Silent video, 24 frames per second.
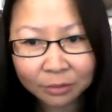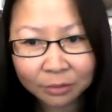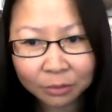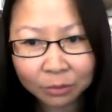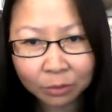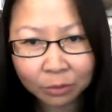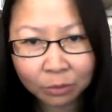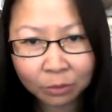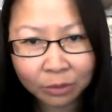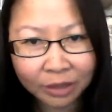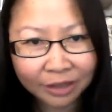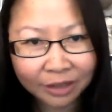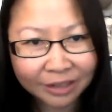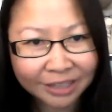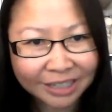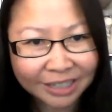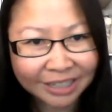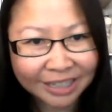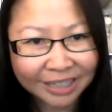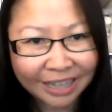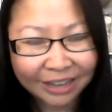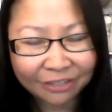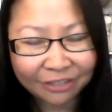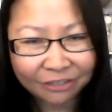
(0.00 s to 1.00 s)
Where
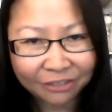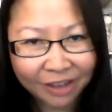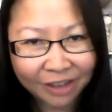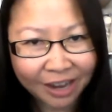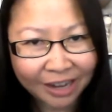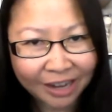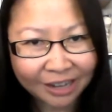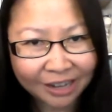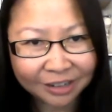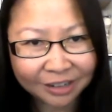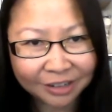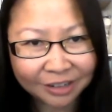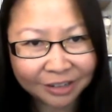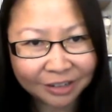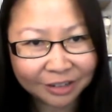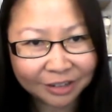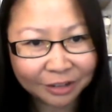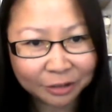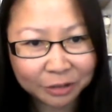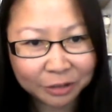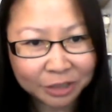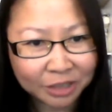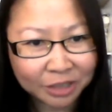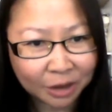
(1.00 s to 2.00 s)
did they
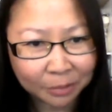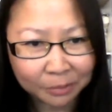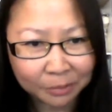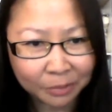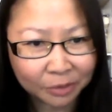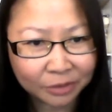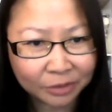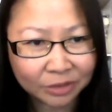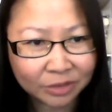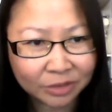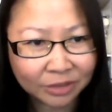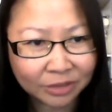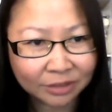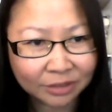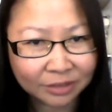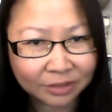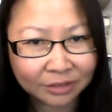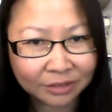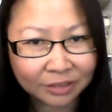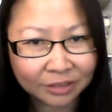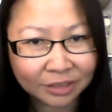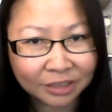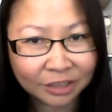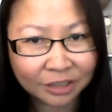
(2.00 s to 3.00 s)
find those numbers
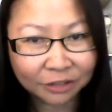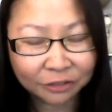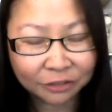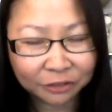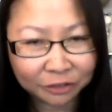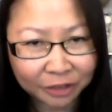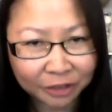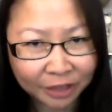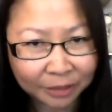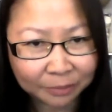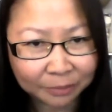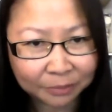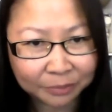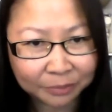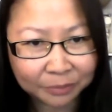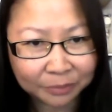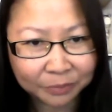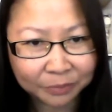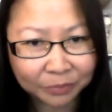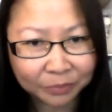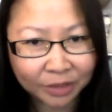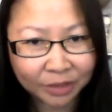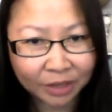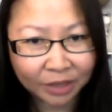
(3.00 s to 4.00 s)
to flip?
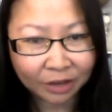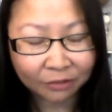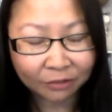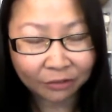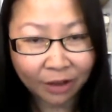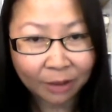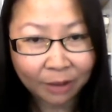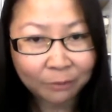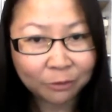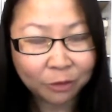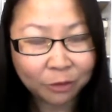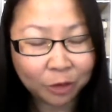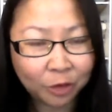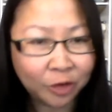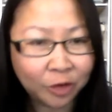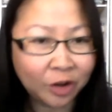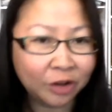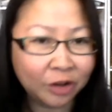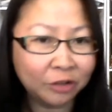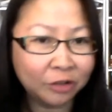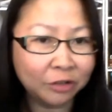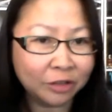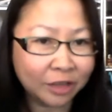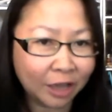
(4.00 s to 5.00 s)
If I'm
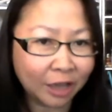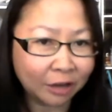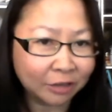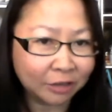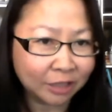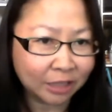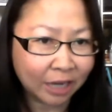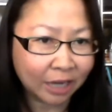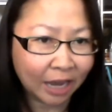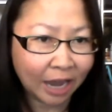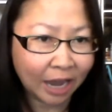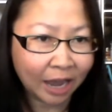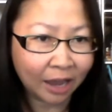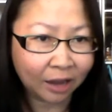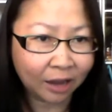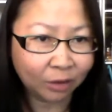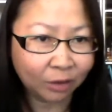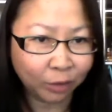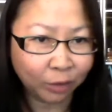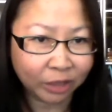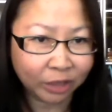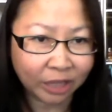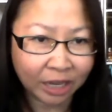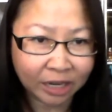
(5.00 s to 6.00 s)
400,000
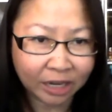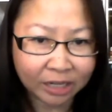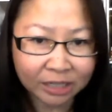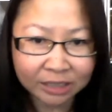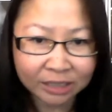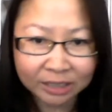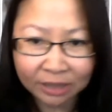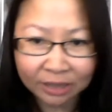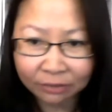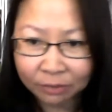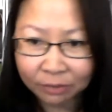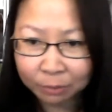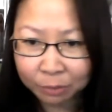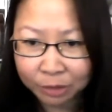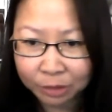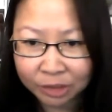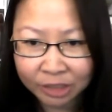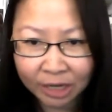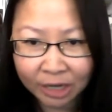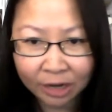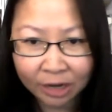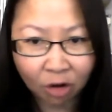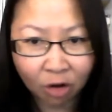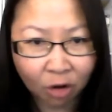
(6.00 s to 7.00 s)
ahead with
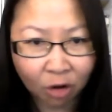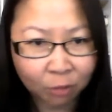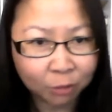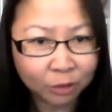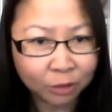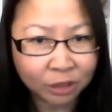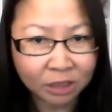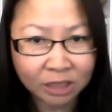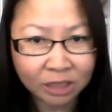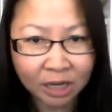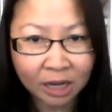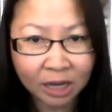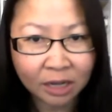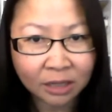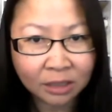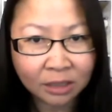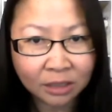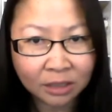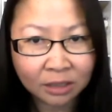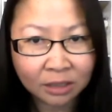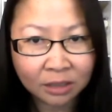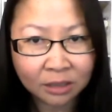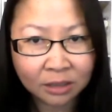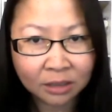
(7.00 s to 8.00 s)
87% almost
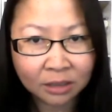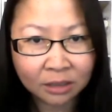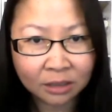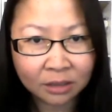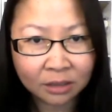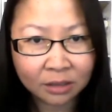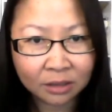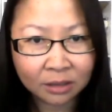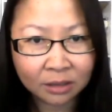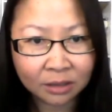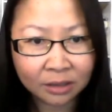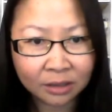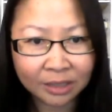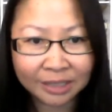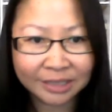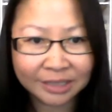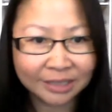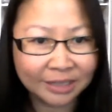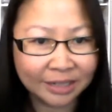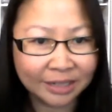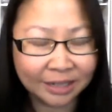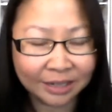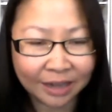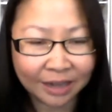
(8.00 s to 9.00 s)
done,
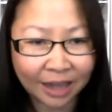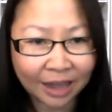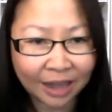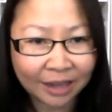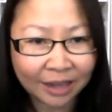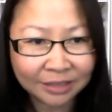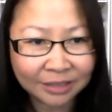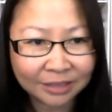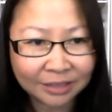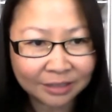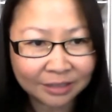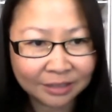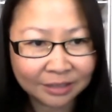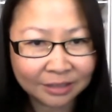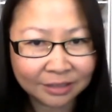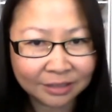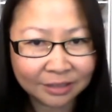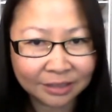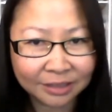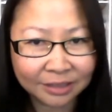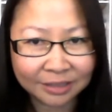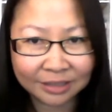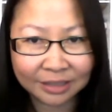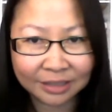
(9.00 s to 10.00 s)
isn't it locked?
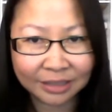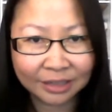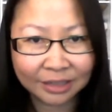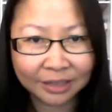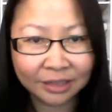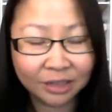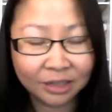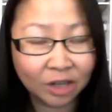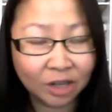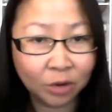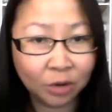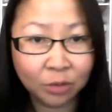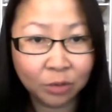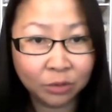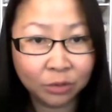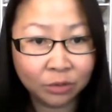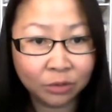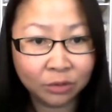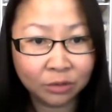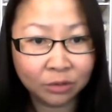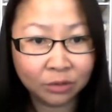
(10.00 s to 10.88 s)
Isn't it in? No.